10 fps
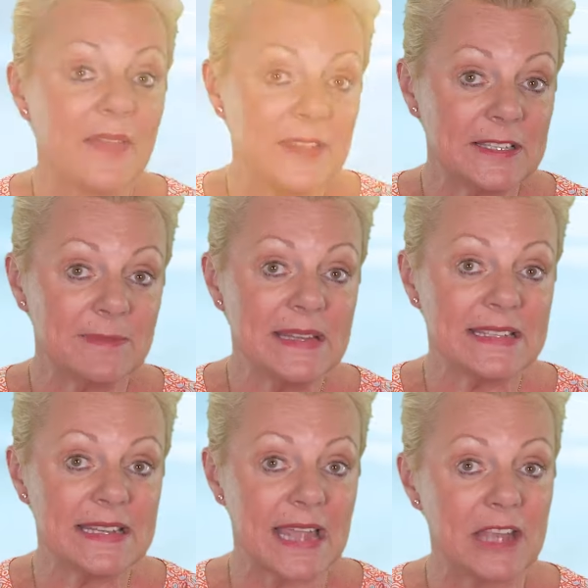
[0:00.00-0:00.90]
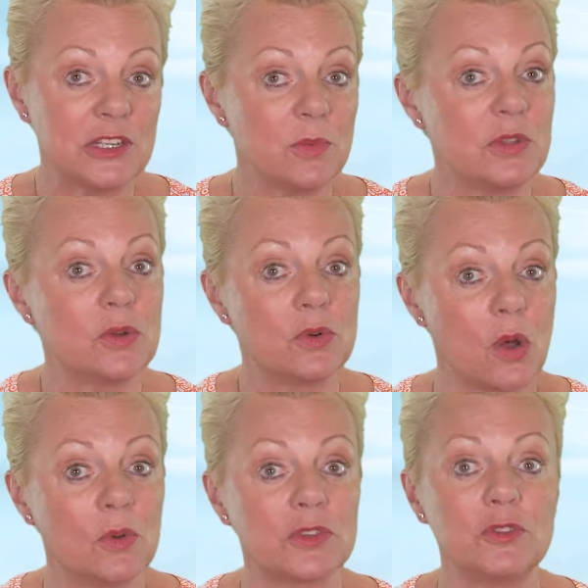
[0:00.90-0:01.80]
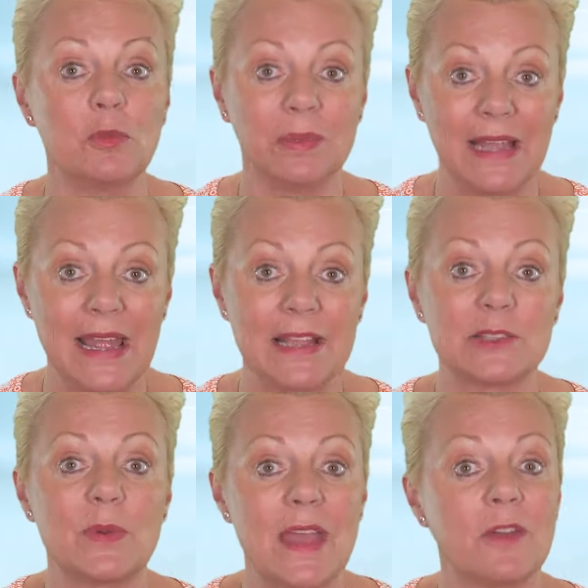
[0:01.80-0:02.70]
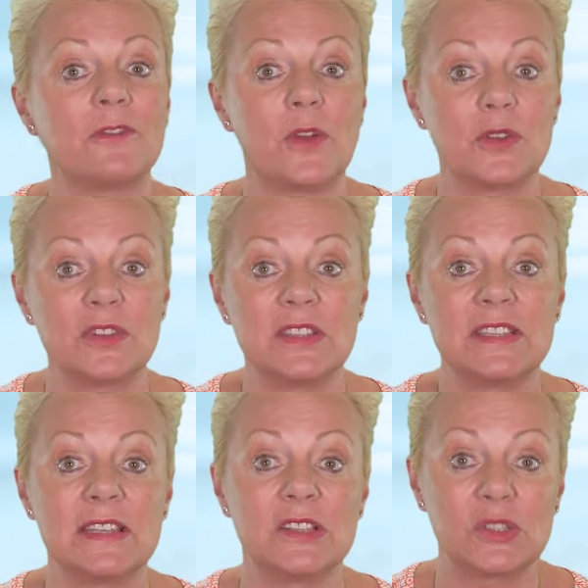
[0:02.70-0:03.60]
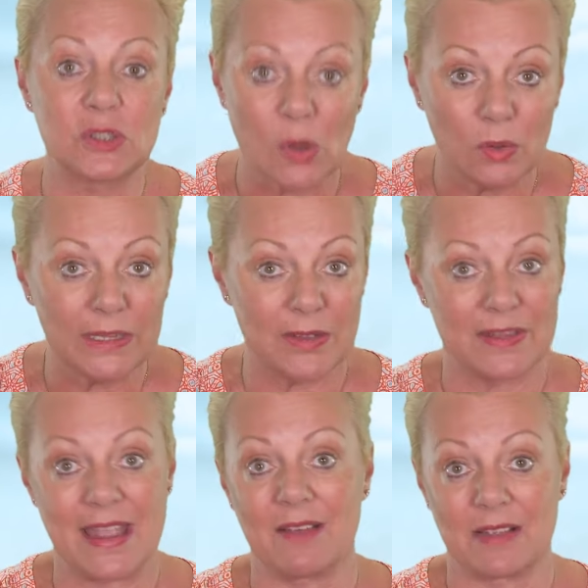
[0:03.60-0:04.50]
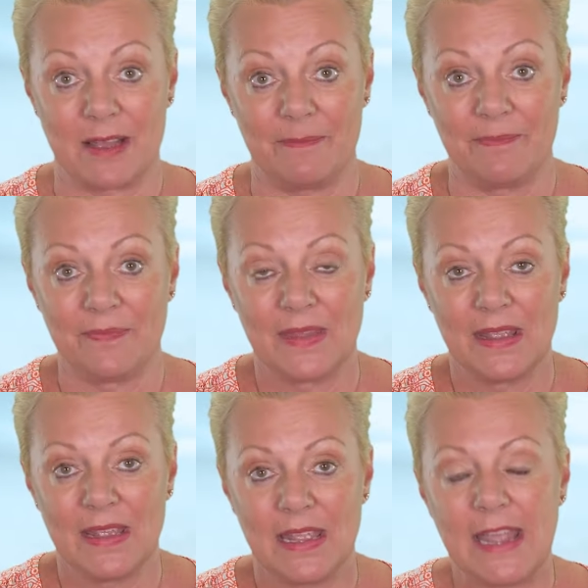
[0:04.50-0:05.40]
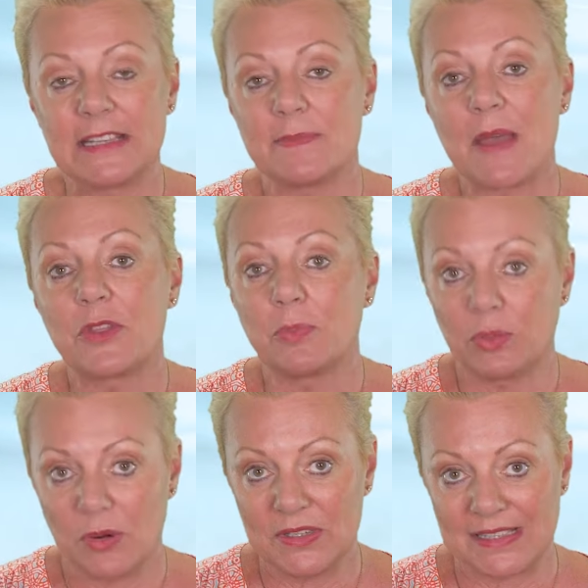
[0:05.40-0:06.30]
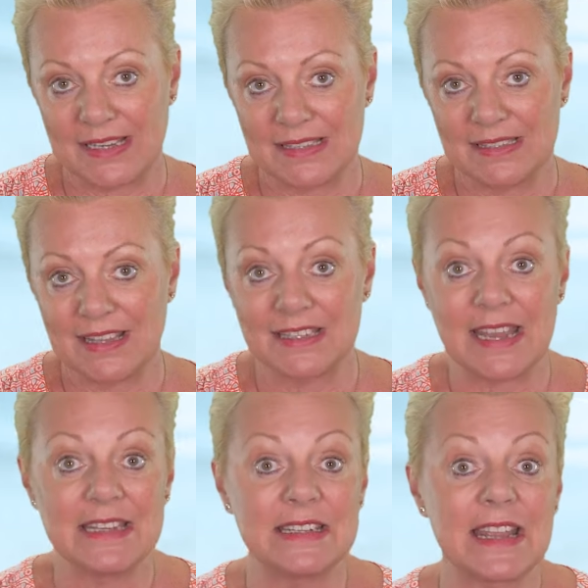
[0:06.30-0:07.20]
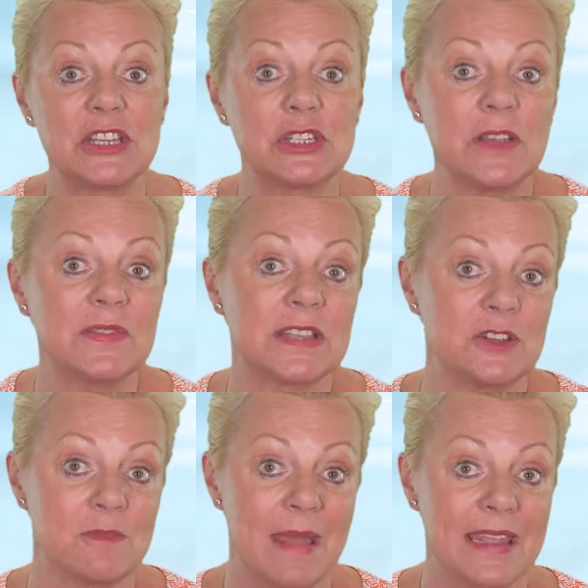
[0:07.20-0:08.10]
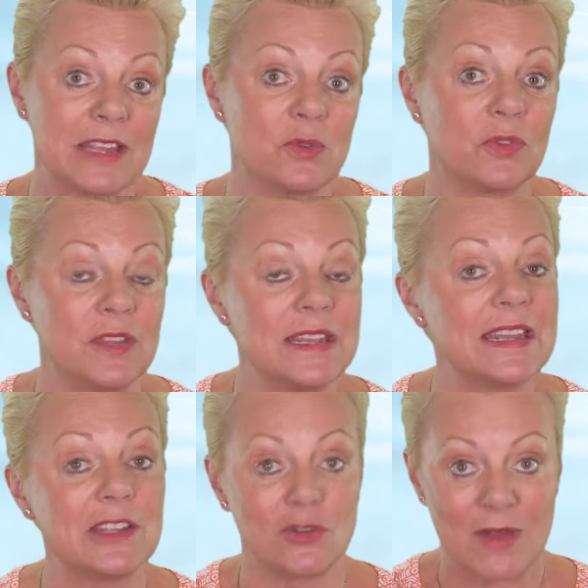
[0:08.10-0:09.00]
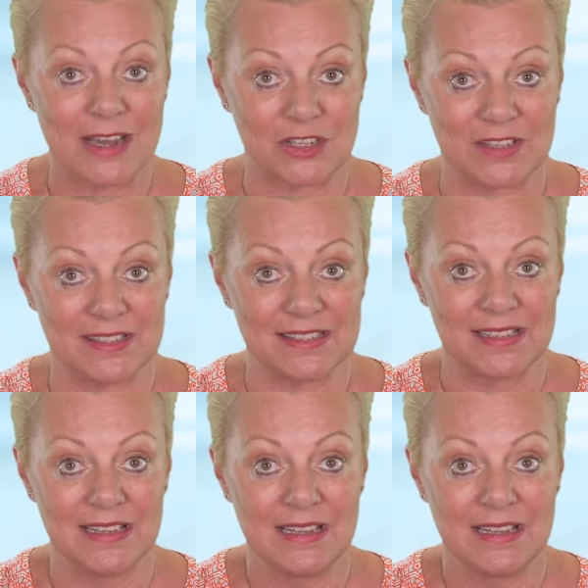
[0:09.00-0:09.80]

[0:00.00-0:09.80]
Now, this means engaging with your goals and your plans without focusing solely on the outcome. It's about the process, the day-to-day shifts that you make in your thinking and your actions.